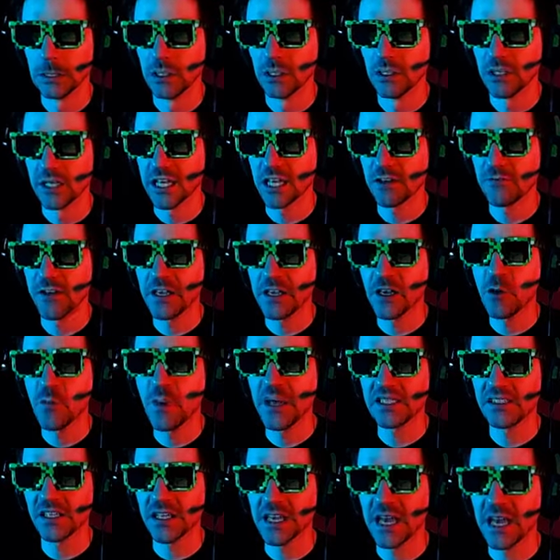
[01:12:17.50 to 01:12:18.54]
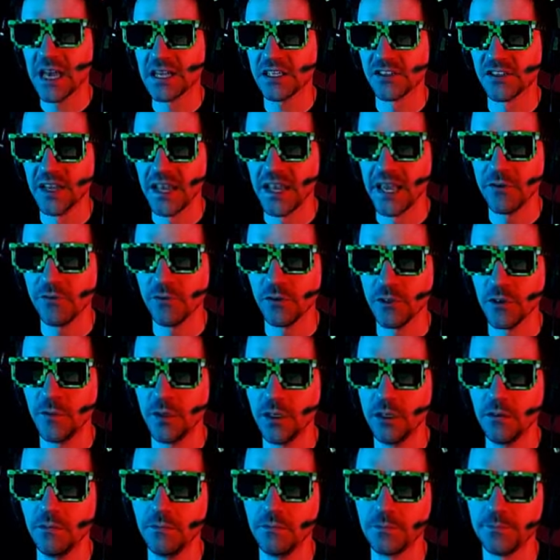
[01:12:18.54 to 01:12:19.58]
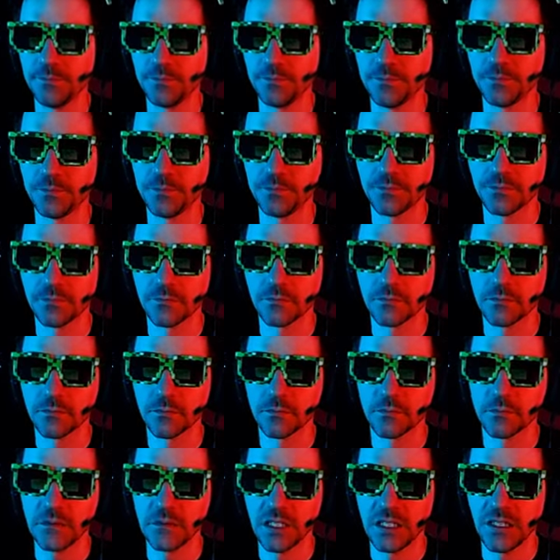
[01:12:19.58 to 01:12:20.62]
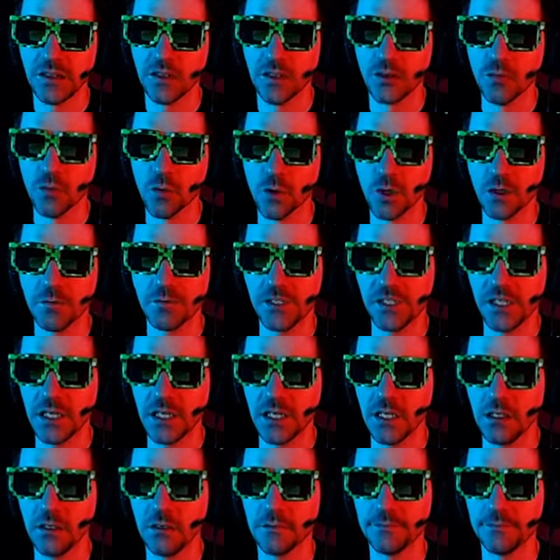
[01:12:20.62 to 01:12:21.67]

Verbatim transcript: Like if I go back to Gaia's Navel, you mean? In the Dwarf City?